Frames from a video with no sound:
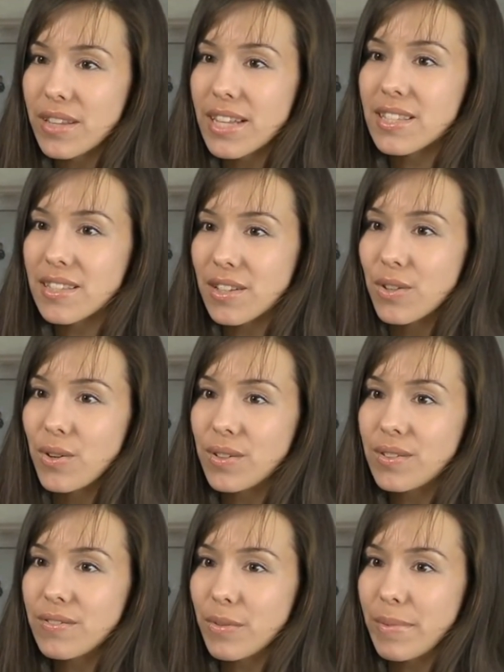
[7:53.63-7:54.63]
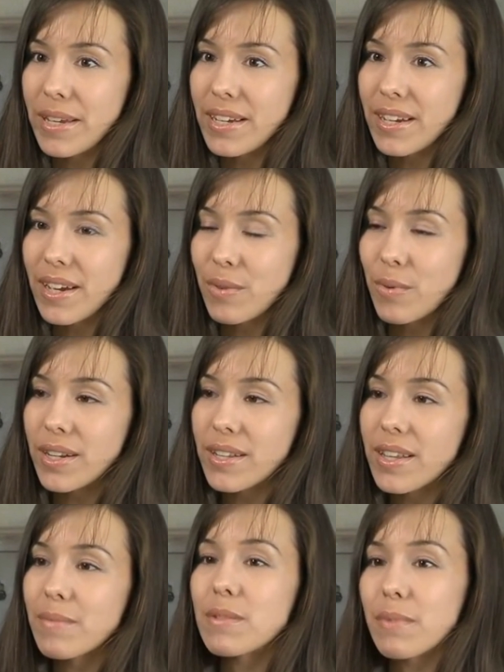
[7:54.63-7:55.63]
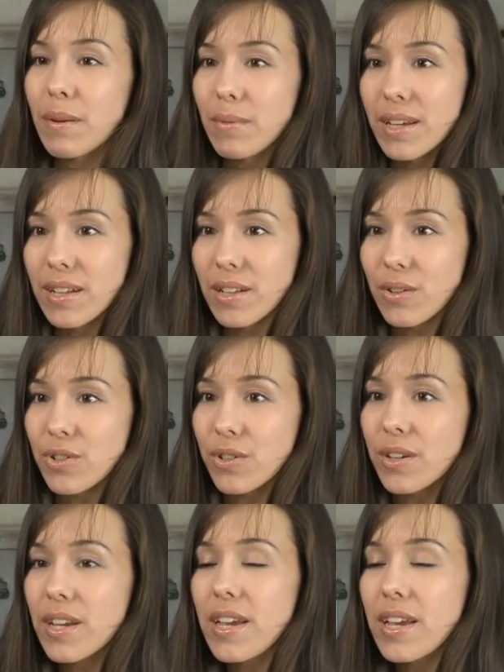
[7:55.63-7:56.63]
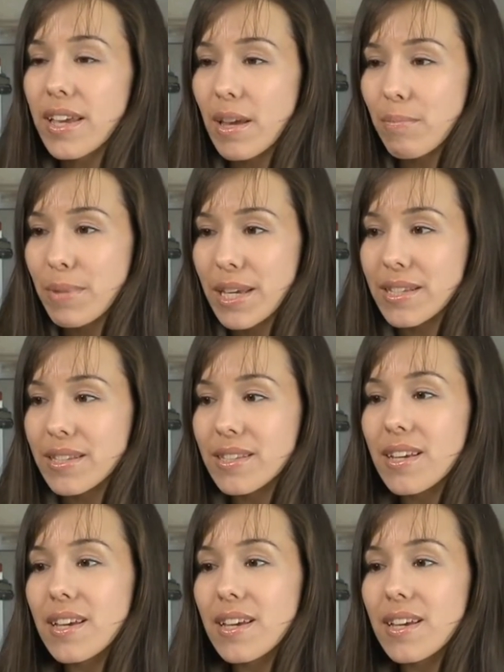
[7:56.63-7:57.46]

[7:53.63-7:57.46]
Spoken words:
That's the goal for me. I want them to be able to get closure, get peace.